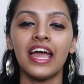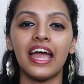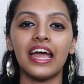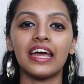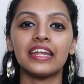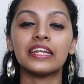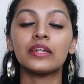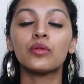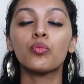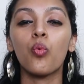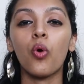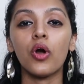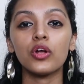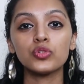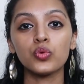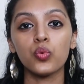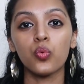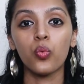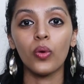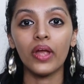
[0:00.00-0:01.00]
and in
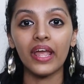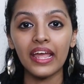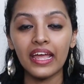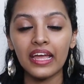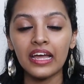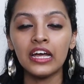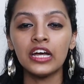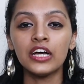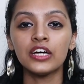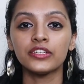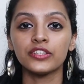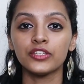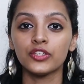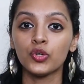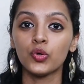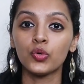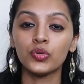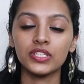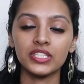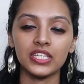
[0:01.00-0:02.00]
what way the
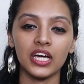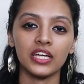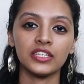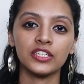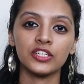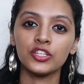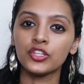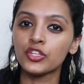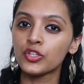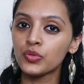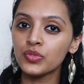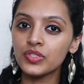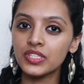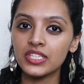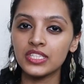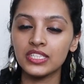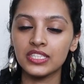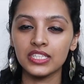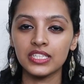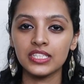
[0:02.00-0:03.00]
yog sadhak
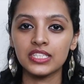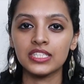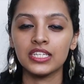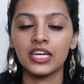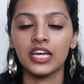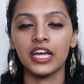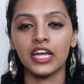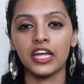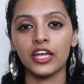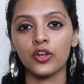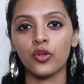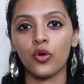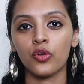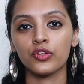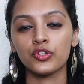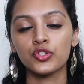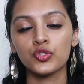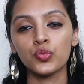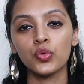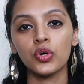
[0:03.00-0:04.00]
uses this in
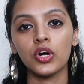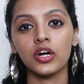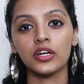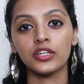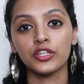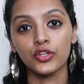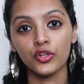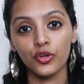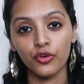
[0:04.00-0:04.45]
order to,